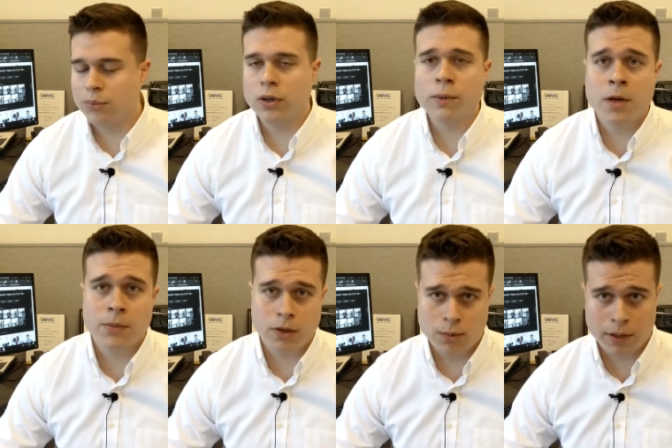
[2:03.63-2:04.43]

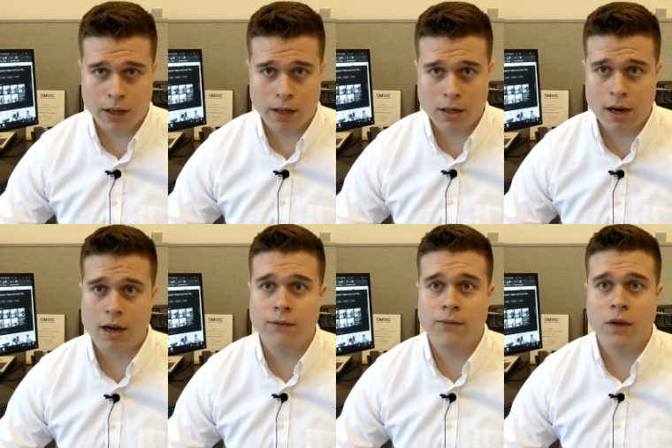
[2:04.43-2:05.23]
premium that you're paying to
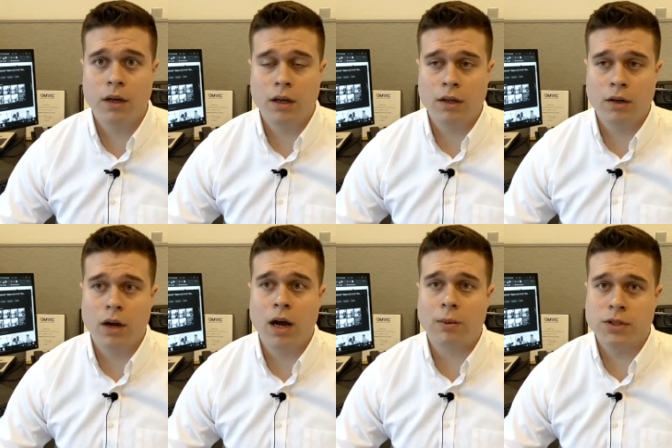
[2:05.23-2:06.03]
have,
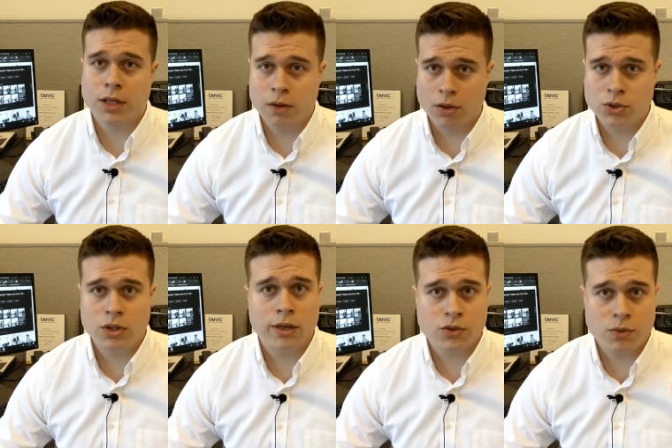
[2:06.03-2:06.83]
the hybrid
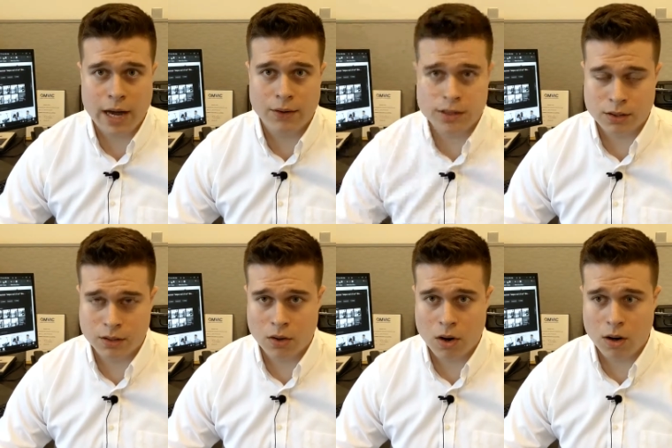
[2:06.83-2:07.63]
technology, the extra batteries
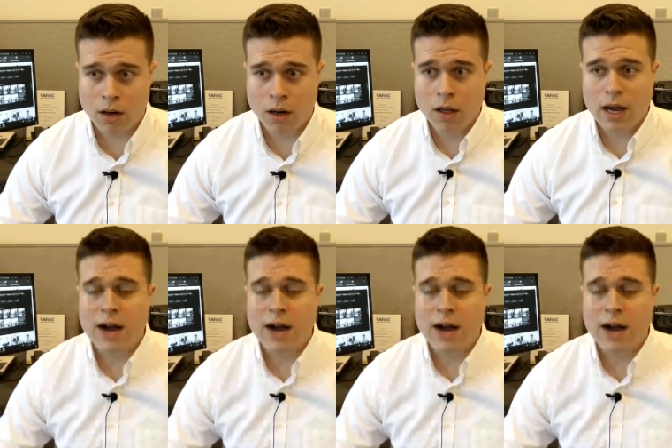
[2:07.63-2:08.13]
in the car,